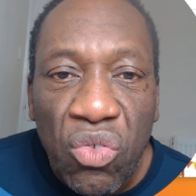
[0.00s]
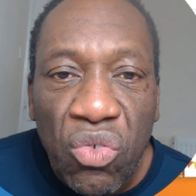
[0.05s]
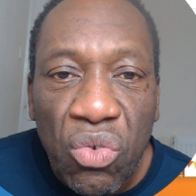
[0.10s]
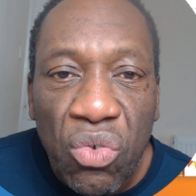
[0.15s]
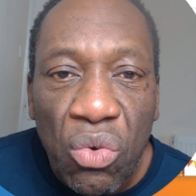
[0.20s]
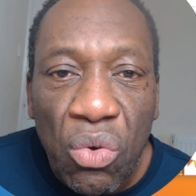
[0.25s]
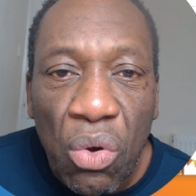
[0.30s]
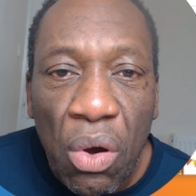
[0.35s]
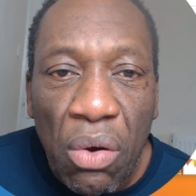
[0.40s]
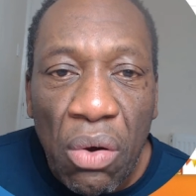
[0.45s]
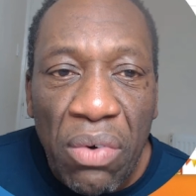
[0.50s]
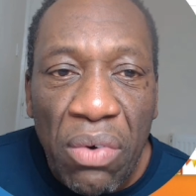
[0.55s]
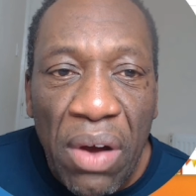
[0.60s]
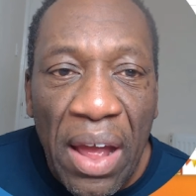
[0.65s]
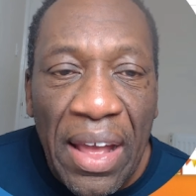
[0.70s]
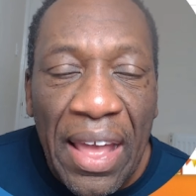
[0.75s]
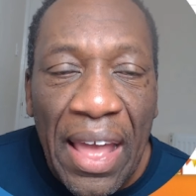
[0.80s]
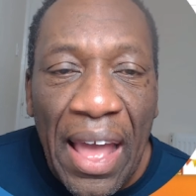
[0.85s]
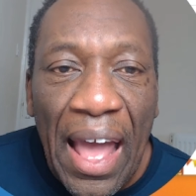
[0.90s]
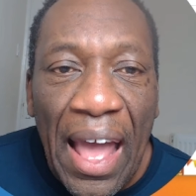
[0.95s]
to
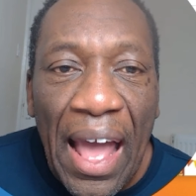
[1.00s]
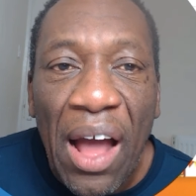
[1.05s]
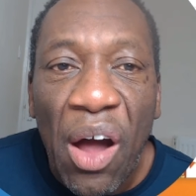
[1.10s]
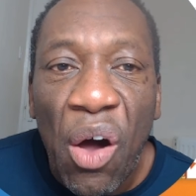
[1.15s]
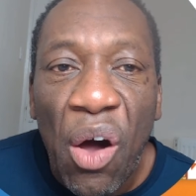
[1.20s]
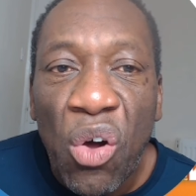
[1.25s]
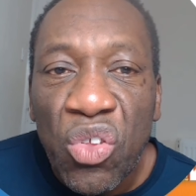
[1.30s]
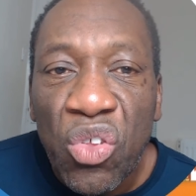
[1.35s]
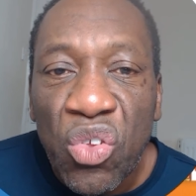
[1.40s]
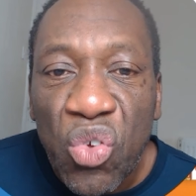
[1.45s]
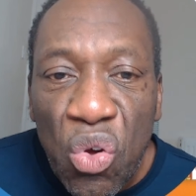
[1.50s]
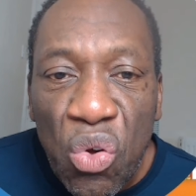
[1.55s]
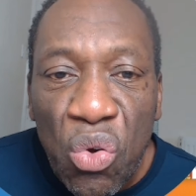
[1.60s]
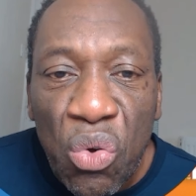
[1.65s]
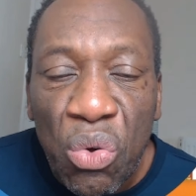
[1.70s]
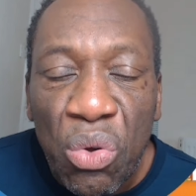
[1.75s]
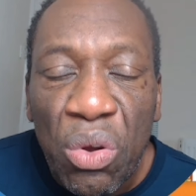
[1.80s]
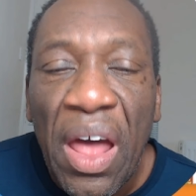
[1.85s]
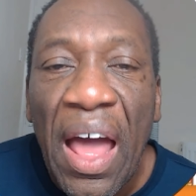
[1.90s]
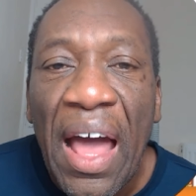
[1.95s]
rank on
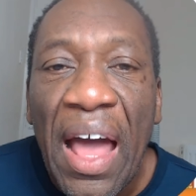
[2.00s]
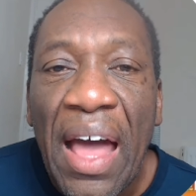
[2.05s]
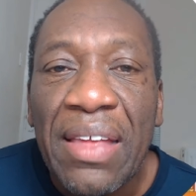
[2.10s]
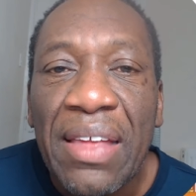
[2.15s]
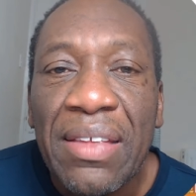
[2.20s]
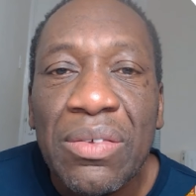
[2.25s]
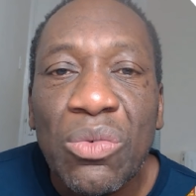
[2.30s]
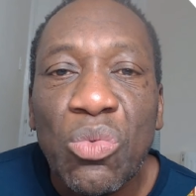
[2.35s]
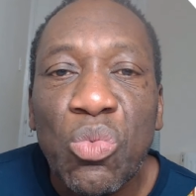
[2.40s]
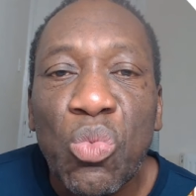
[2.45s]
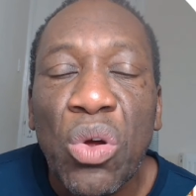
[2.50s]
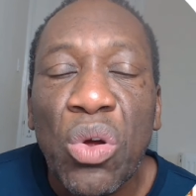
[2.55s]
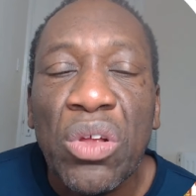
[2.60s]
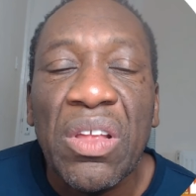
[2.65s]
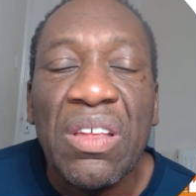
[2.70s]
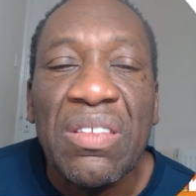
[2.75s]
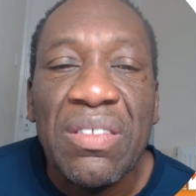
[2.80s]
Google as what